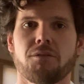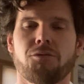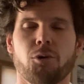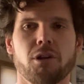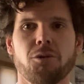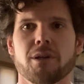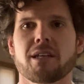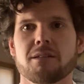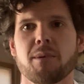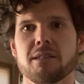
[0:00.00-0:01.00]
Fort Lewis
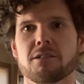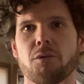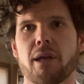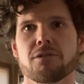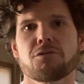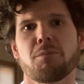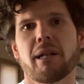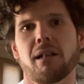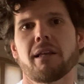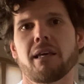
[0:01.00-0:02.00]
has been so
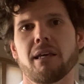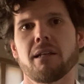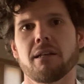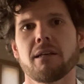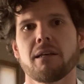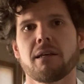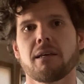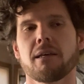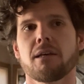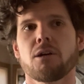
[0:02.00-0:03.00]
instrumental in
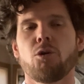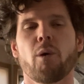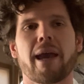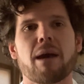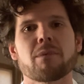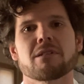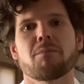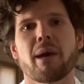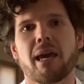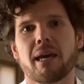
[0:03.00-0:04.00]
who I am as a
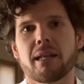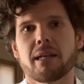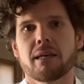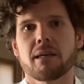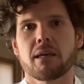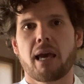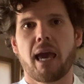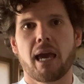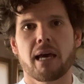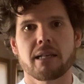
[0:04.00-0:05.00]
man
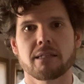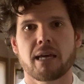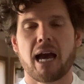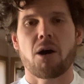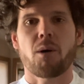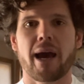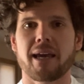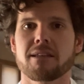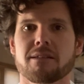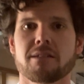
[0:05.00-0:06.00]
and how I
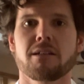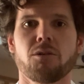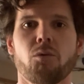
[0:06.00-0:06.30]
exist in the